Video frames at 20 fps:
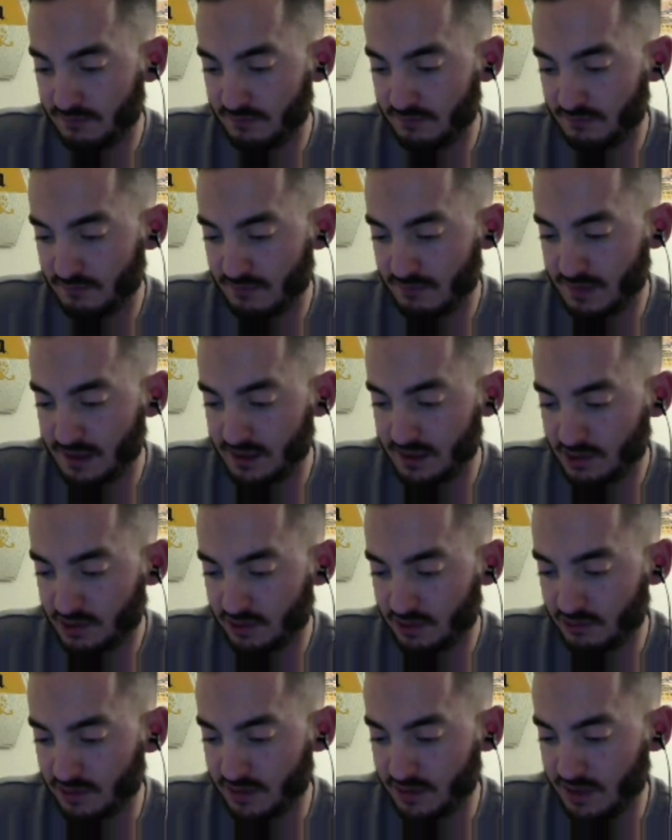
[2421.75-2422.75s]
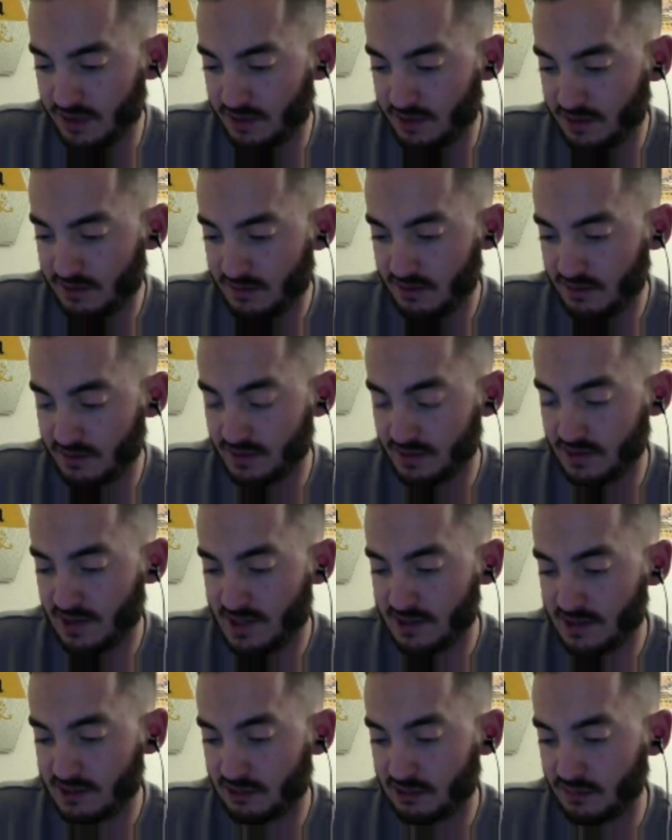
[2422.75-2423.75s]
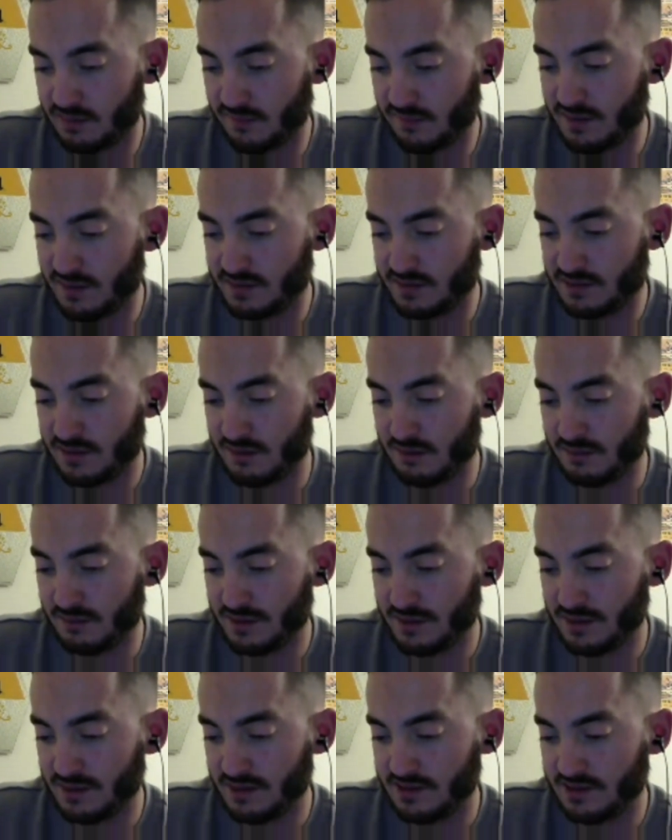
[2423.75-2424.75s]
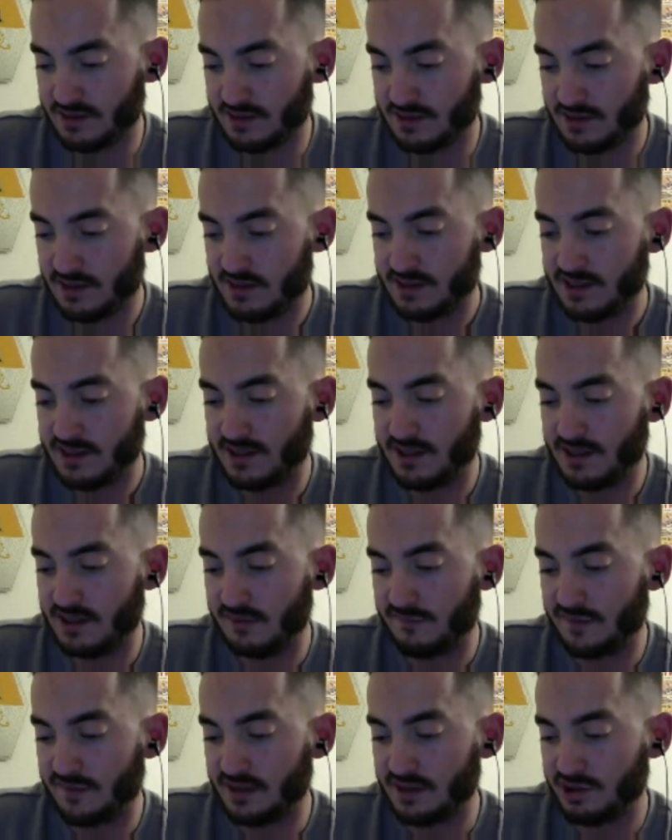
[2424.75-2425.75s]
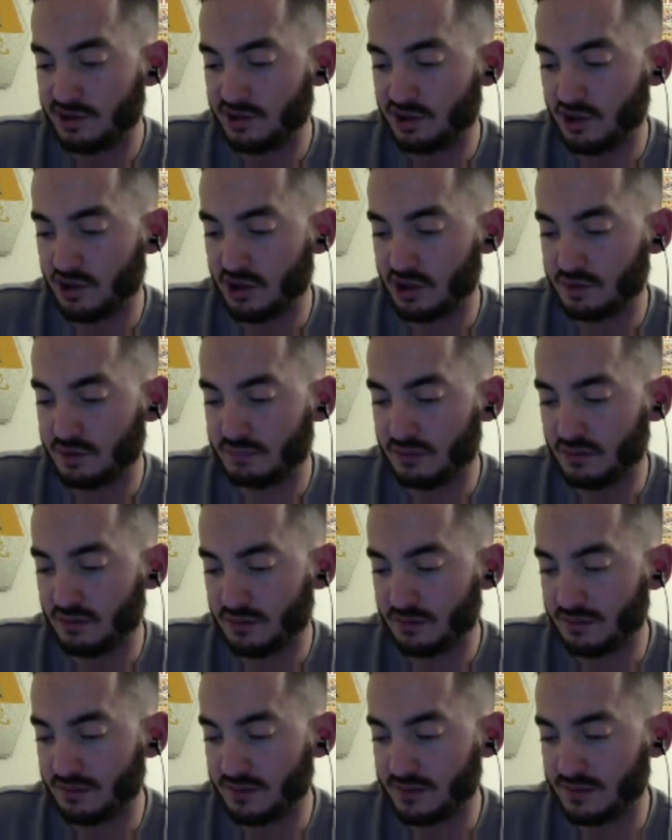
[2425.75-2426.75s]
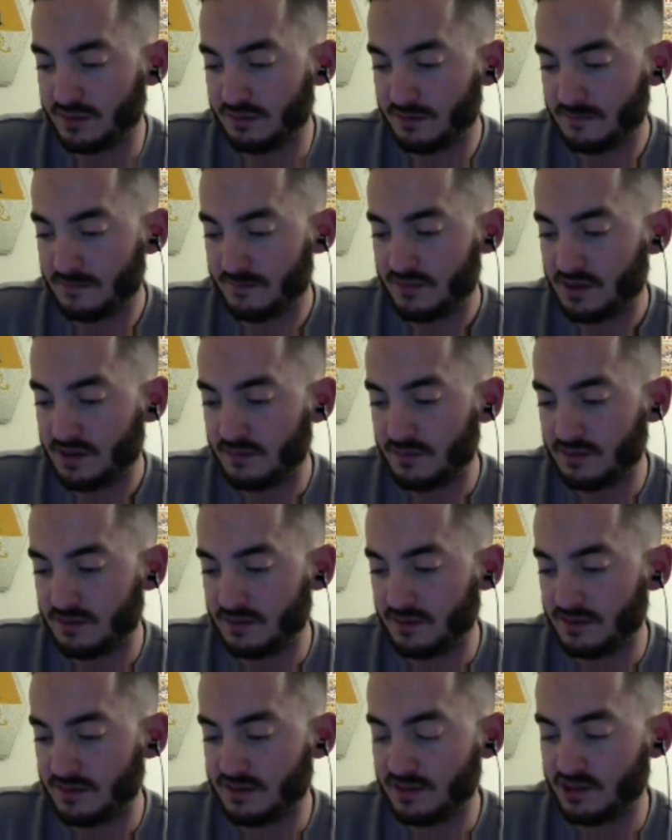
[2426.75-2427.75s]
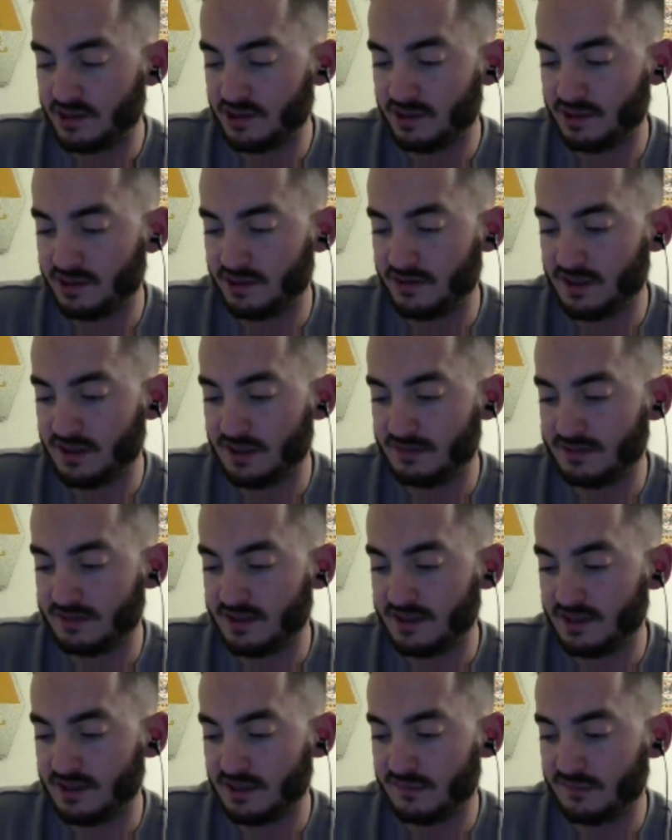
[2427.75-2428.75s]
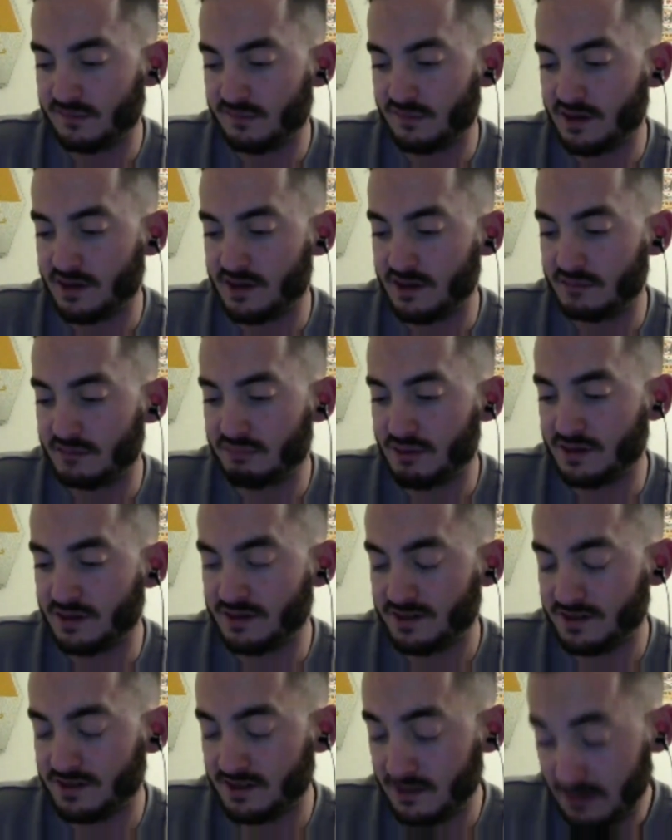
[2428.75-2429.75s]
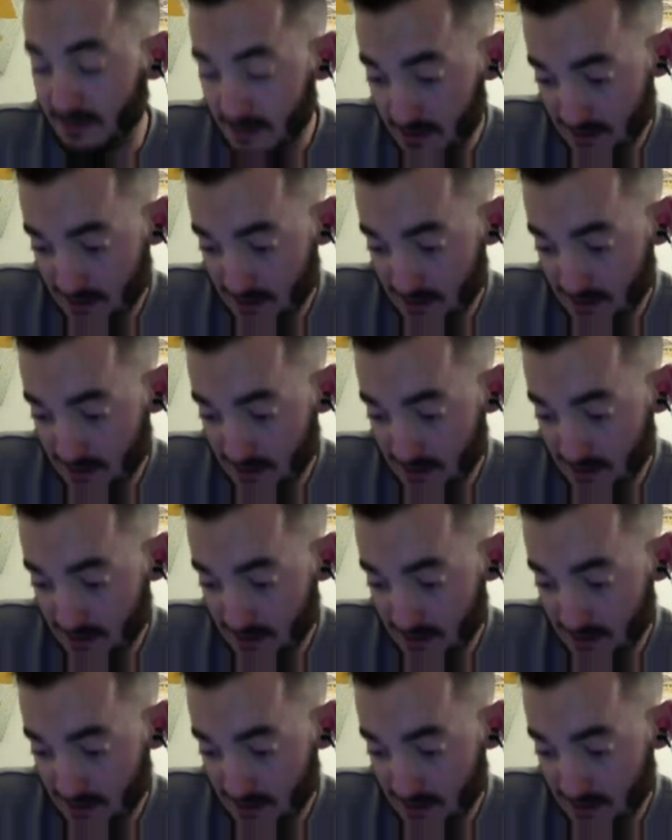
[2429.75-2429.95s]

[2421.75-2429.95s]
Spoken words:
winning streak. His last 3 fights coming up against, he finished Josh Berkman. He went to decision unanimously against Frank President